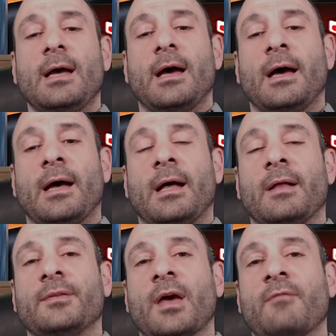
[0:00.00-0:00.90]

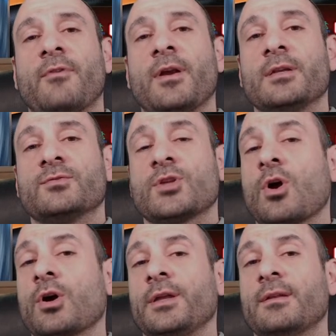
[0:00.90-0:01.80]
they are very
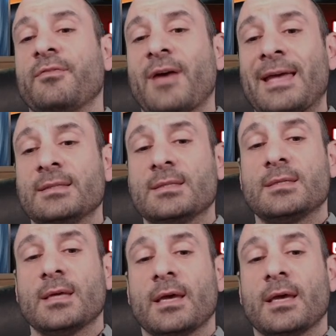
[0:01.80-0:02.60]
strong in defense,